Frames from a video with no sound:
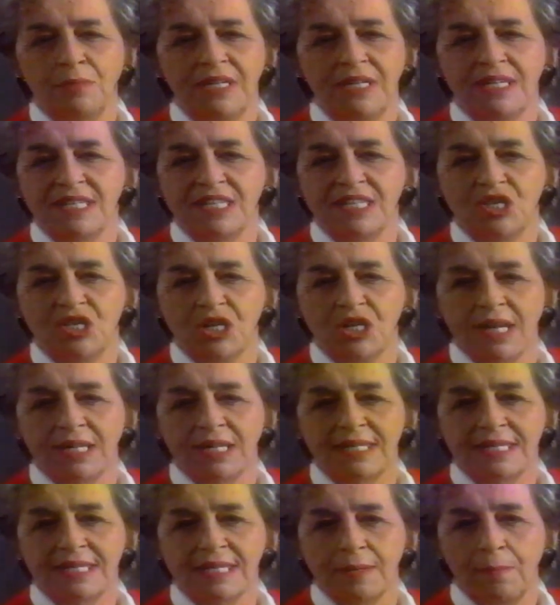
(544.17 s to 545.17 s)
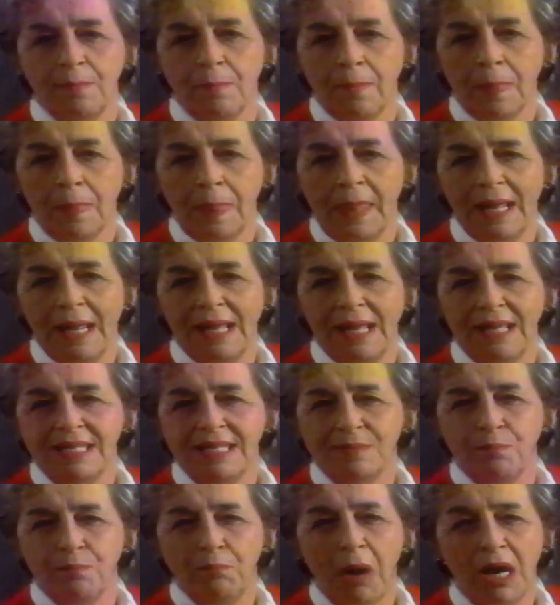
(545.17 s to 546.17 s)
this chance.
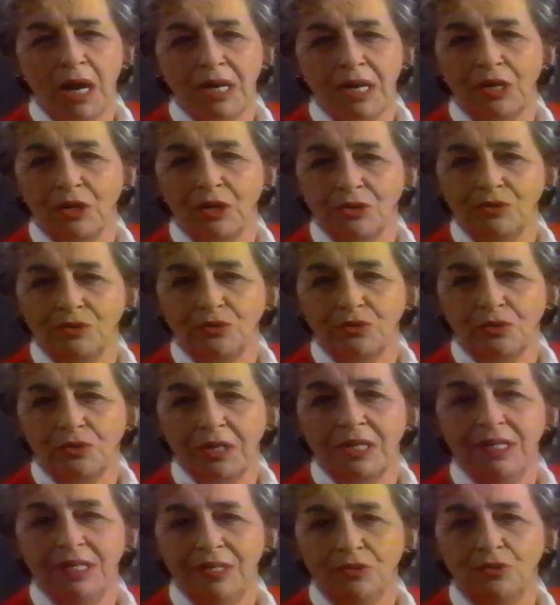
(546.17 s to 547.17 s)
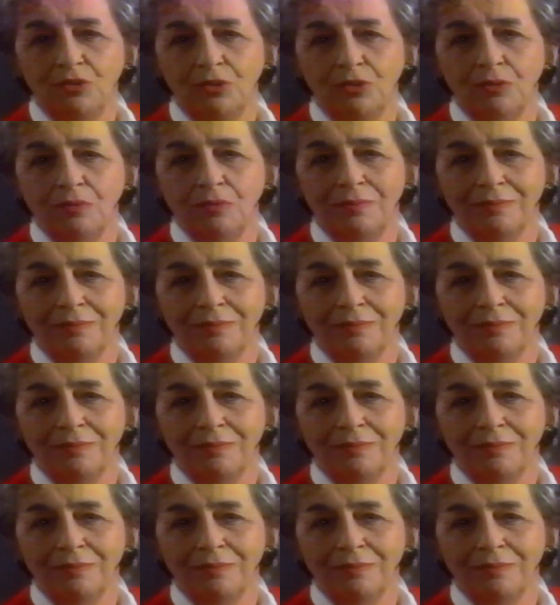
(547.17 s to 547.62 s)
It's my country, too.